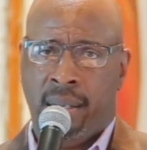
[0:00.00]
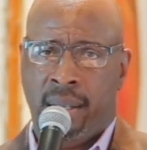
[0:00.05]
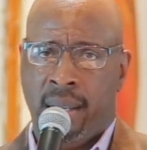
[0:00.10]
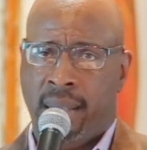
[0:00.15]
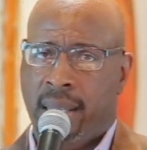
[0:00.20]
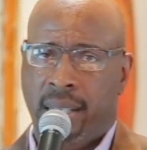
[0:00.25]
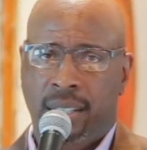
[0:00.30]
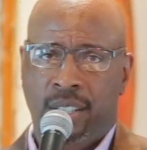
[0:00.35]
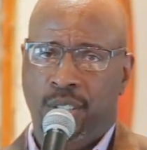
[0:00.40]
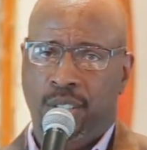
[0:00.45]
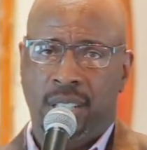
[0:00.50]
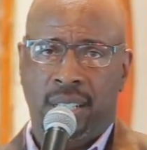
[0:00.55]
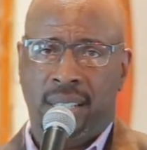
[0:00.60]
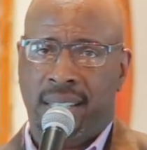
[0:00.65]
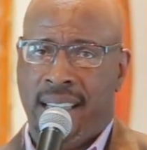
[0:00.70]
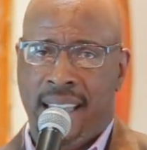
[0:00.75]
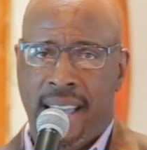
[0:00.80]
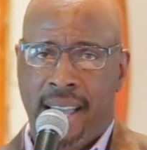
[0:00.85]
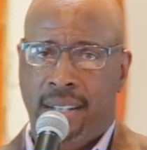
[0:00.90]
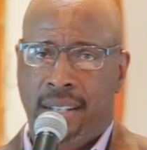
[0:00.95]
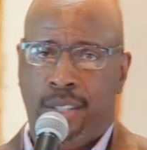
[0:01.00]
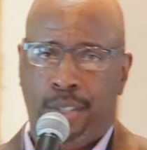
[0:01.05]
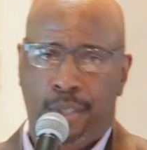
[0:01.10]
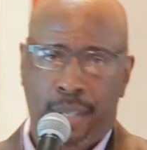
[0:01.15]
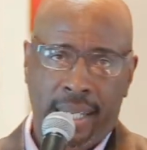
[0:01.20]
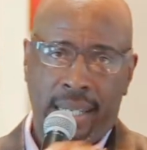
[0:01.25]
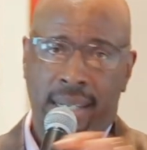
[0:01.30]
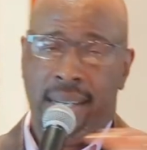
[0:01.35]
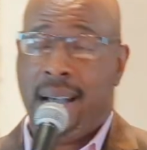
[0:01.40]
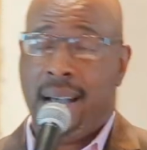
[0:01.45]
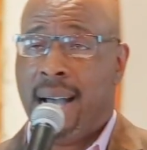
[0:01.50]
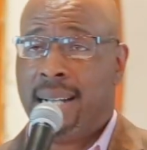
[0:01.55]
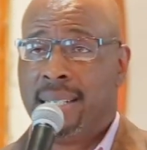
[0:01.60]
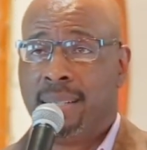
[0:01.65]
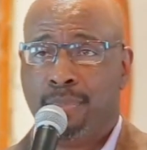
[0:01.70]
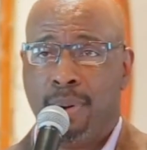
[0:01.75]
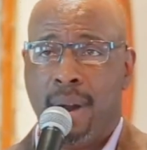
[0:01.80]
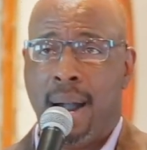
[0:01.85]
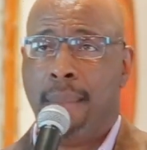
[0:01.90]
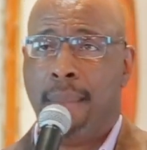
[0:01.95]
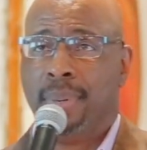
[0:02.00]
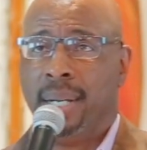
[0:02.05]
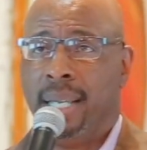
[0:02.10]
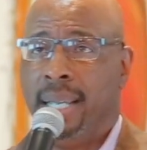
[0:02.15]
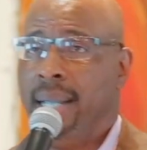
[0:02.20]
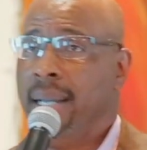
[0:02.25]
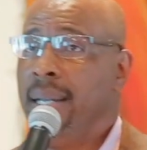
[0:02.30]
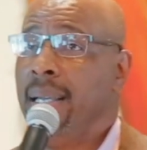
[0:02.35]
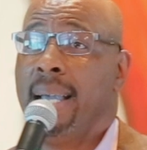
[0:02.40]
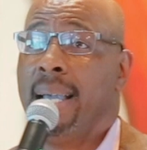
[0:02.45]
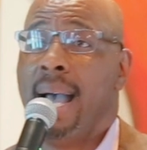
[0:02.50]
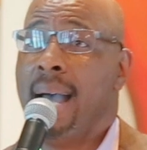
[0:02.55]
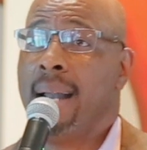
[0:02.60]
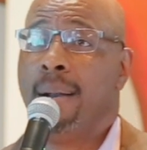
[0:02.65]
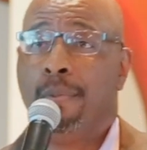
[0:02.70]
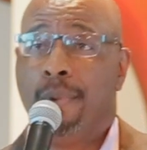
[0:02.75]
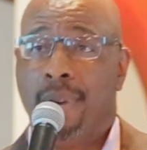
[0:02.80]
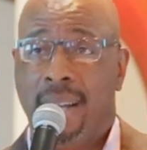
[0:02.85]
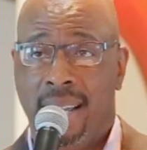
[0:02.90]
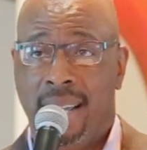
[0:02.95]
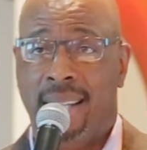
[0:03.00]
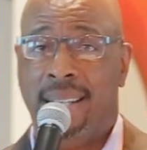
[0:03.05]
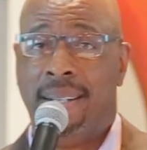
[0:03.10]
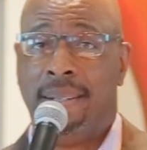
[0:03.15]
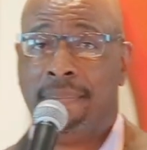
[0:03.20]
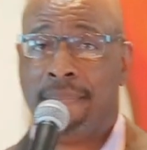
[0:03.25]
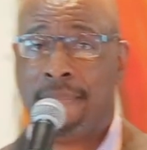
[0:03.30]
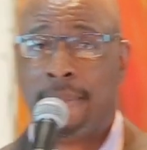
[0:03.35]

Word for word: And that you just can't treat God's property any kind of way.